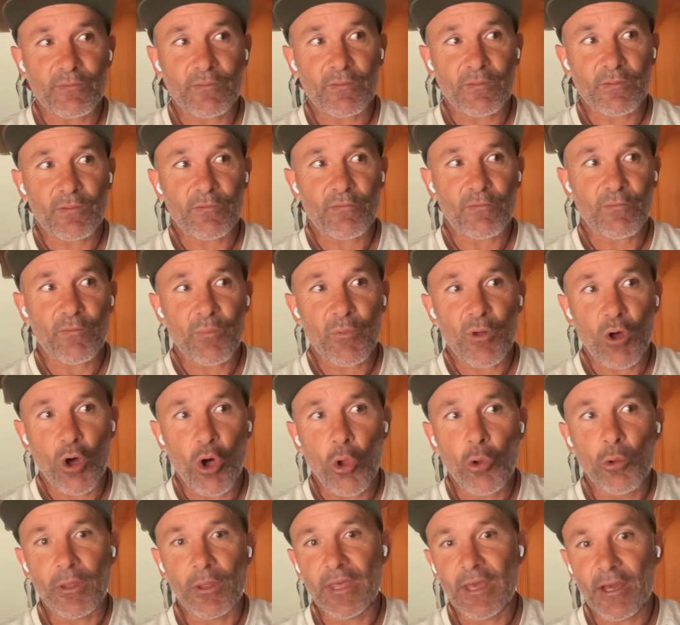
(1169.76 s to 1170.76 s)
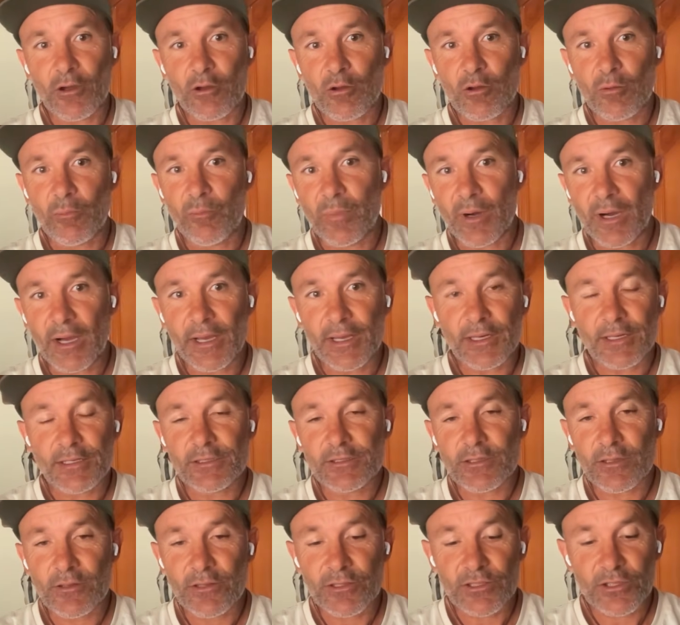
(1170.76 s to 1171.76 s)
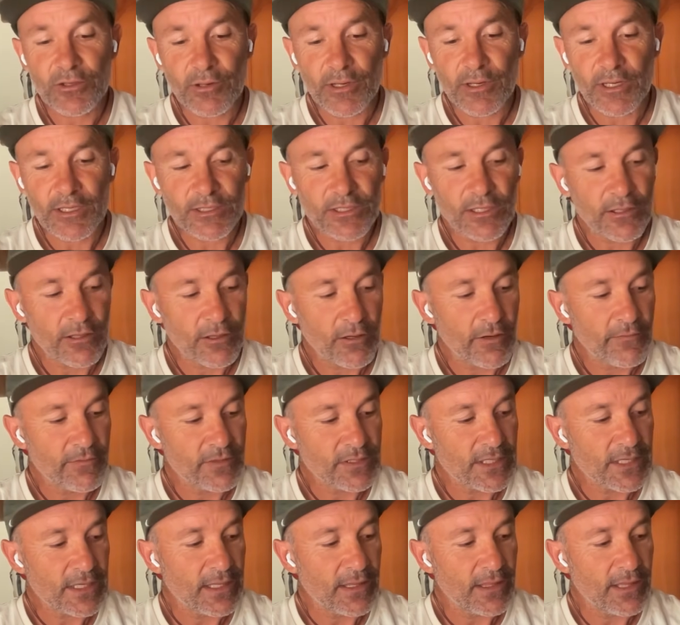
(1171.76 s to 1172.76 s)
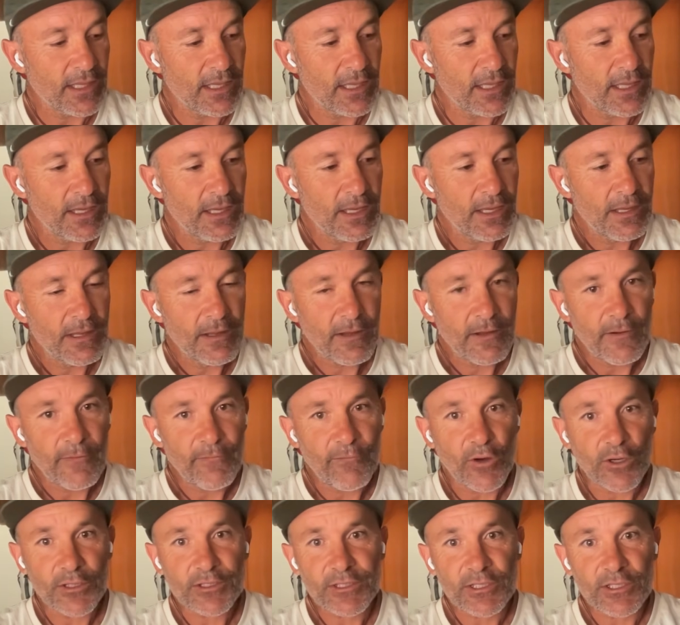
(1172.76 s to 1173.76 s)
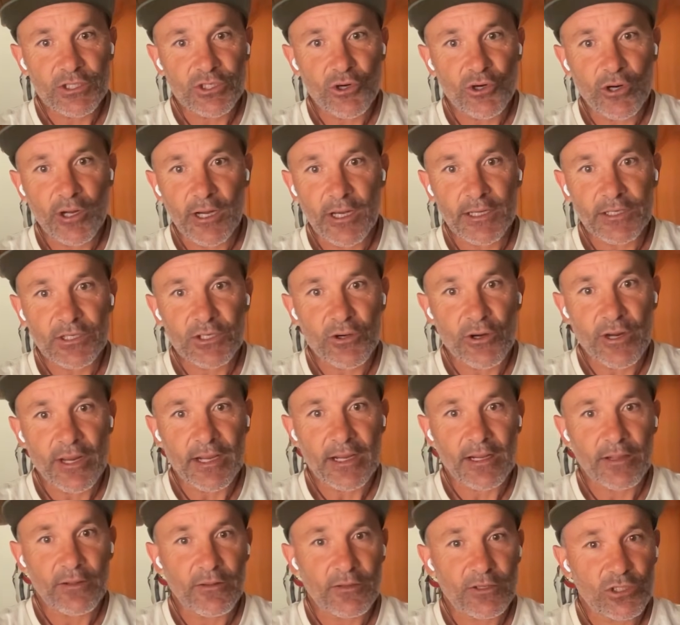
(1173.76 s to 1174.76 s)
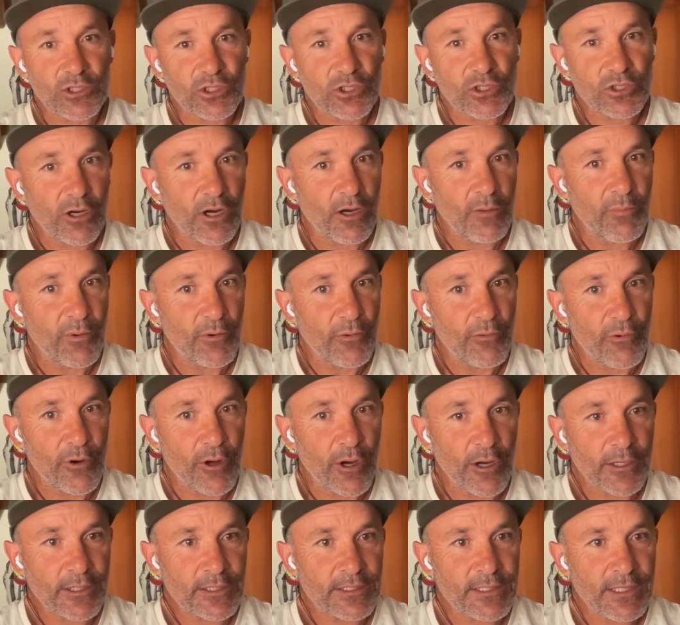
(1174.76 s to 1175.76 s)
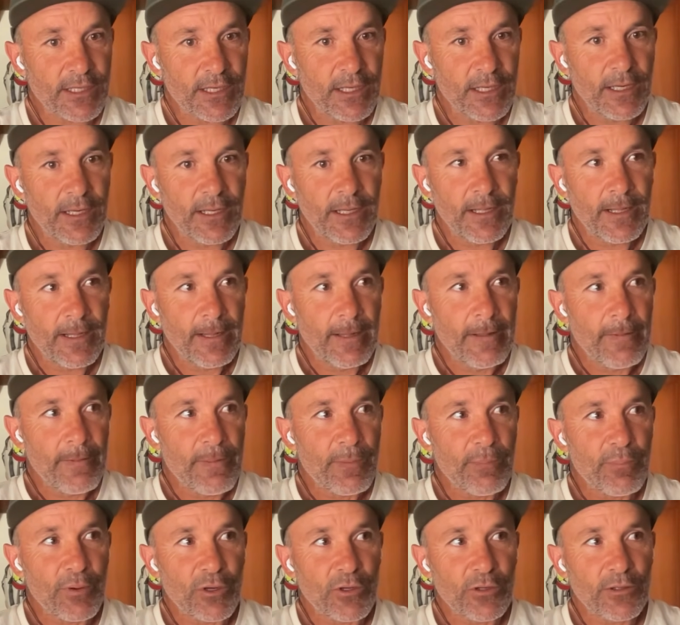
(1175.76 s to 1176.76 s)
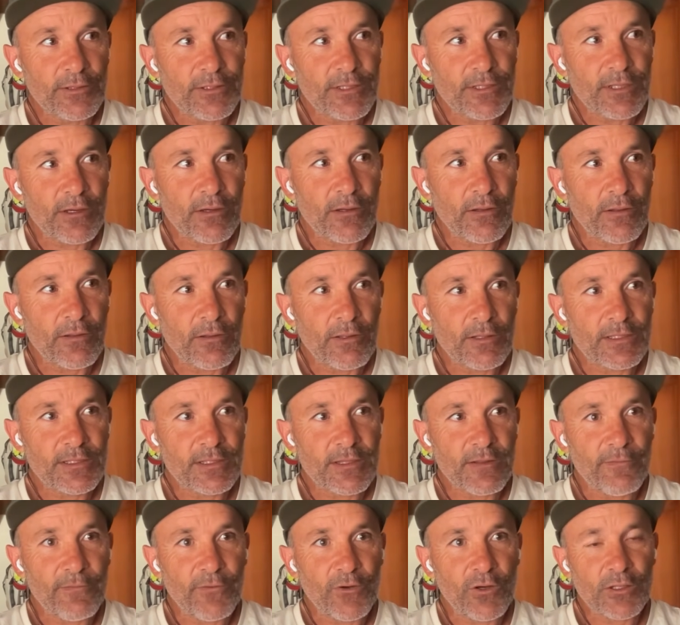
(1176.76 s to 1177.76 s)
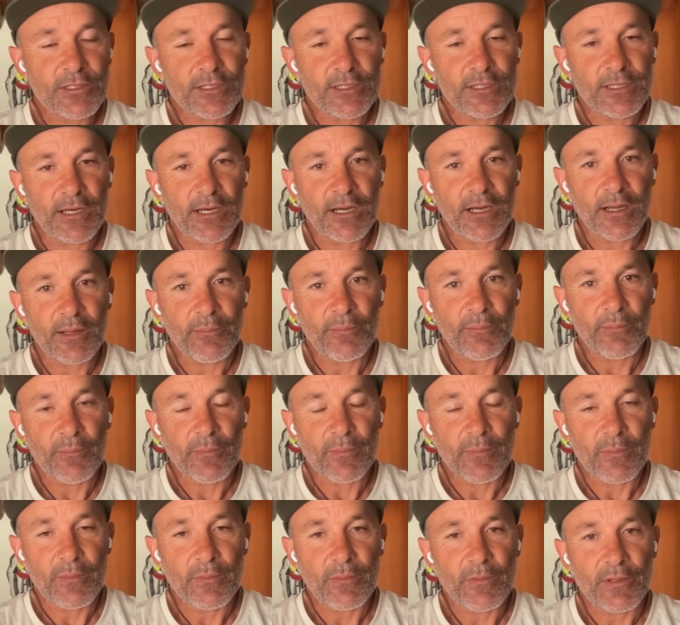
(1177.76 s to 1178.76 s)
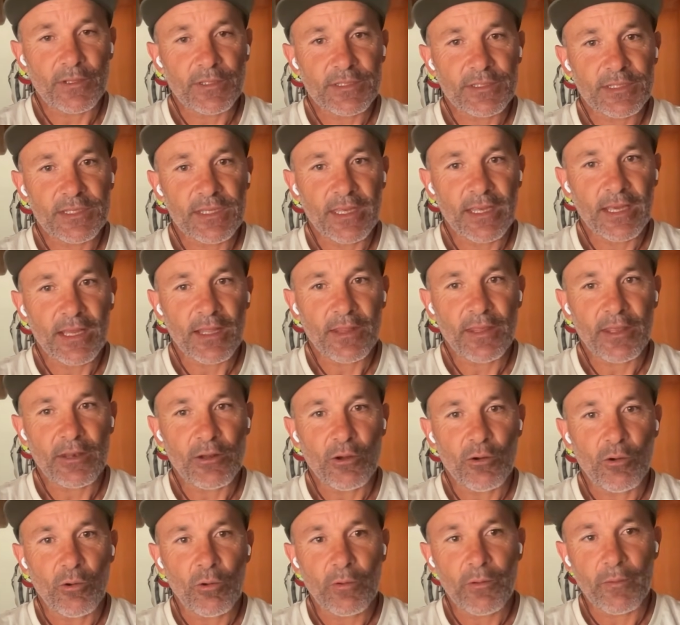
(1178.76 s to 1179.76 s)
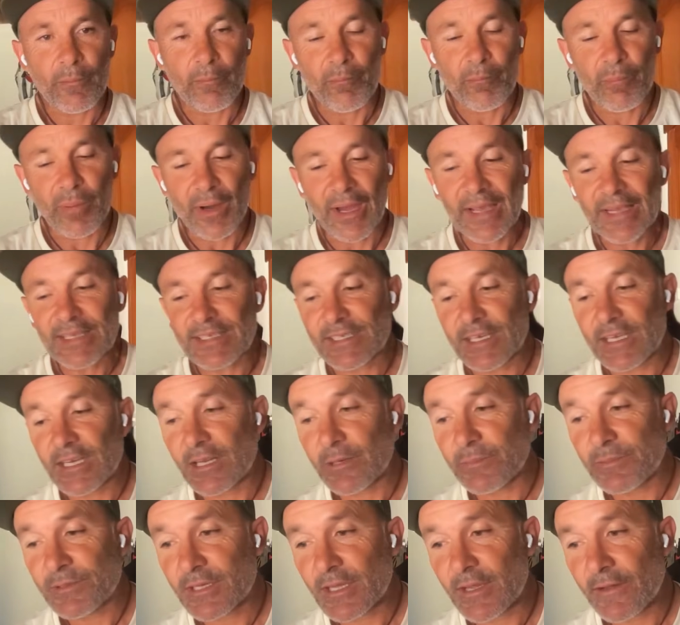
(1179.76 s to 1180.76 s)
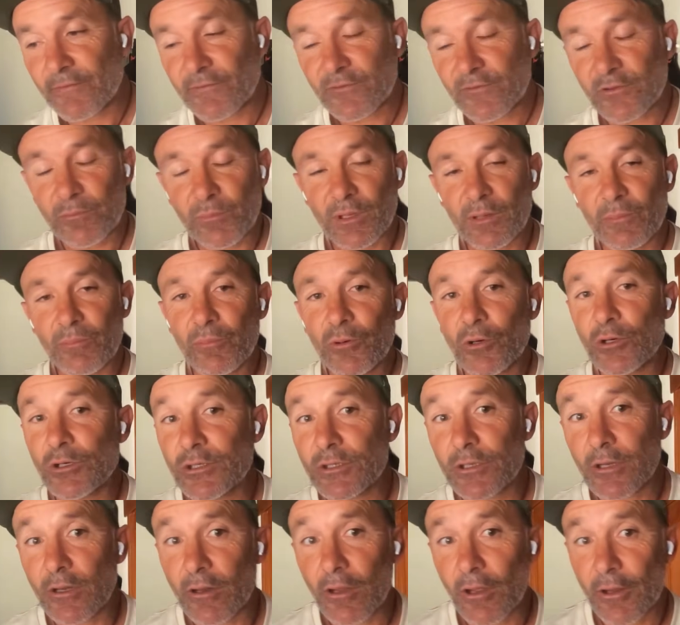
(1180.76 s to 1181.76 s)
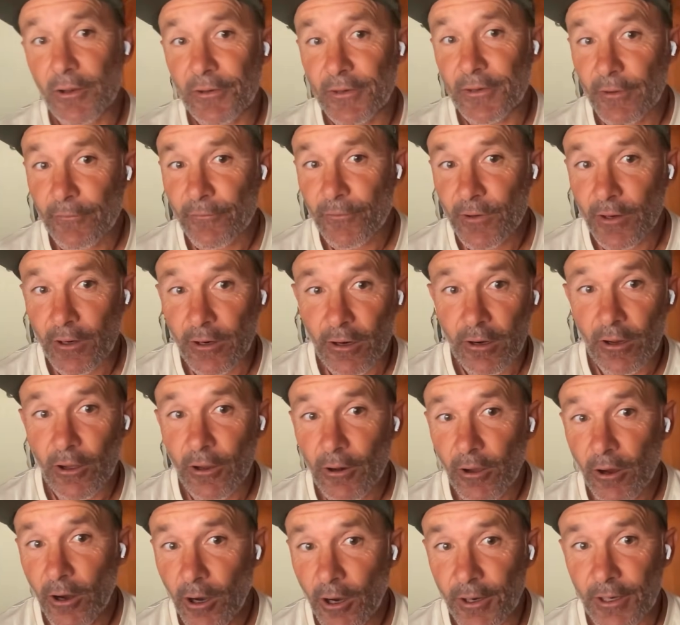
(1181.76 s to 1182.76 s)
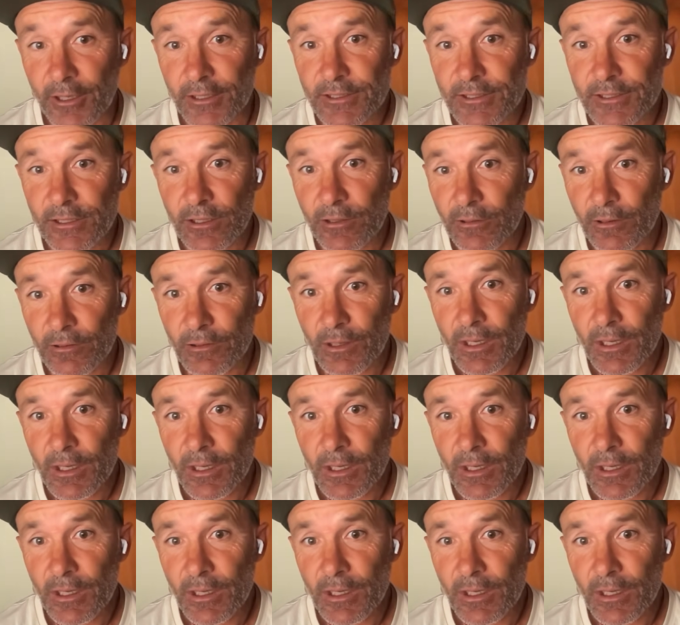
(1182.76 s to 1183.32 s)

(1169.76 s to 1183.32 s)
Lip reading: from the whole year combined into this race. Obviously the faster, drier track, the sharper rocks, but also is the first time this year that all the bike setups have to be pushed a lot different and a lot harder. So